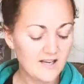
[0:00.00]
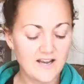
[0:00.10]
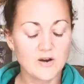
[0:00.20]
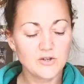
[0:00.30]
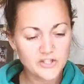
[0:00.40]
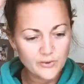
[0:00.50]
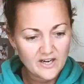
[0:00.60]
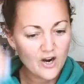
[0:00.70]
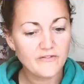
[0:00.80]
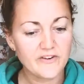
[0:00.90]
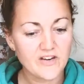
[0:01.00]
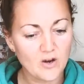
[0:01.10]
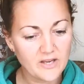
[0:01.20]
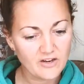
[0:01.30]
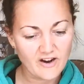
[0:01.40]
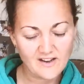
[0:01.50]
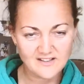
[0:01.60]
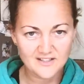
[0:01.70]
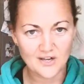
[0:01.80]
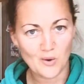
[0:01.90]
and she'll get over it and I'll get
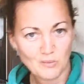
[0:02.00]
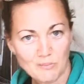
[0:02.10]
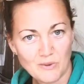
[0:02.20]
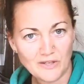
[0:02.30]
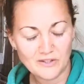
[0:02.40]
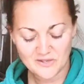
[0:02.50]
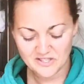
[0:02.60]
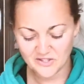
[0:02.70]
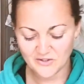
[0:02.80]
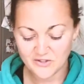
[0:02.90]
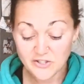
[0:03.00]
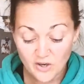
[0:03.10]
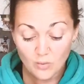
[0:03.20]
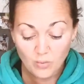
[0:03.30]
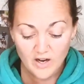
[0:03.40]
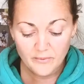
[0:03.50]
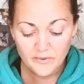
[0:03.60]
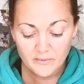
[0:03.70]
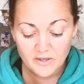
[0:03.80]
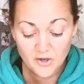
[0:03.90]
grounded and I'll bring the questions through. So why
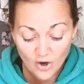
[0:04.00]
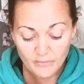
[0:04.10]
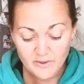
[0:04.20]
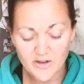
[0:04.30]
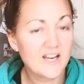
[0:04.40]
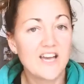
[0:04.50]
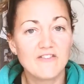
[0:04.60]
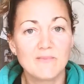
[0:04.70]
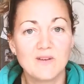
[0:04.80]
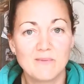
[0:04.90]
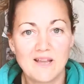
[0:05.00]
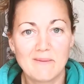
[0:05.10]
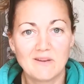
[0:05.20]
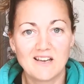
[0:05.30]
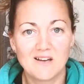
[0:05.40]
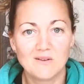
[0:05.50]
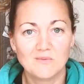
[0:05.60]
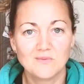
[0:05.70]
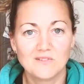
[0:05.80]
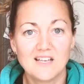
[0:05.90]
would it not be okay for me to be happy now?
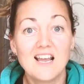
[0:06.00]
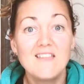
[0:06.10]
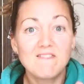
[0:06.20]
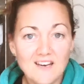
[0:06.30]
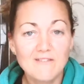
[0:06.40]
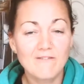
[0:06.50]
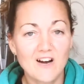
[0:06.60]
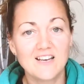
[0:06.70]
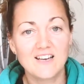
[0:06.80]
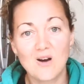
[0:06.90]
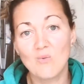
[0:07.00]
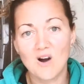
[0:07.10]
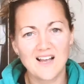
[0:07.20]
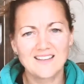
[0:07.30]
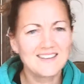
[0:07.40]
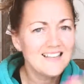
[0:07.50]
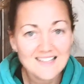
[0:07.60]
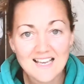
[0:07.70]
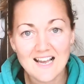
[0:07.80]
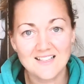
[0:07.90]
And then find out why. Let
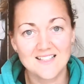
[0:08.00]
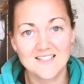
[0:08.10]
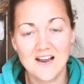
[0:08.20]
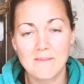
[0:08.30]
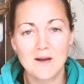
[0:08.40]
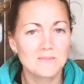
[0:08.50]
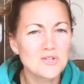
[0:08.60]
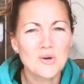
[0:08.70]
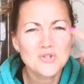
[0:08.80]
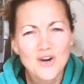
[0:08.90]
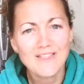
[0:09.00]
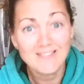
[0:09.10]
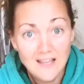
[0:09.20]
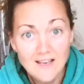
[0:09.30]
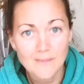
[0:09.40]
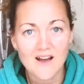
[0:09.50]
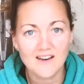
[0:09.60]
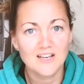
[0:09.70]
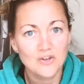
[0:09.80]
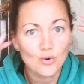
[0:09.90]
the answers come up. Don't try and think about
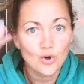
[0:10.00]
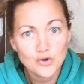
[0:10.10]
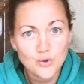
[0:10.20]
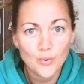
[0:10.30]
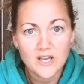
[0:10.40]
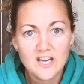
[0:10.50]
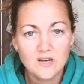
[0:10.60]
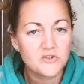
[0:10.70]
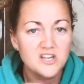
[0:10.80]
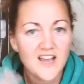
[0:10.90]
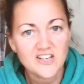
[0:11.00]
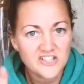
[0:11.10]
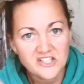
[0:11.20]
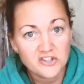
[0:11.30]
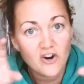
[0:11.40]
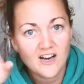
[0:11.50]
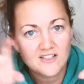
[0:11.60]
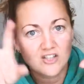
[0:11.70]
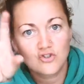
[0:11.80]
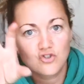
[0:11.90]
it in your logical head, which actually tries
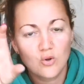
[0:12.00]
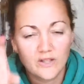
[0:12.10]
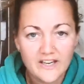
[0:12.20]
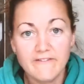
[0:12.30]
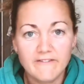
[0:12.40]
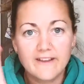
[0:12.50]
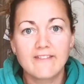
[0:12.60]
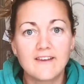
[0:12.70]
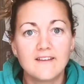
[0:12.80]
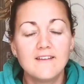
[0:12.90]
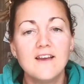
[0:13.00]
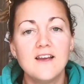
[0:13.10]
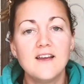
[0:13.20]
to control everything.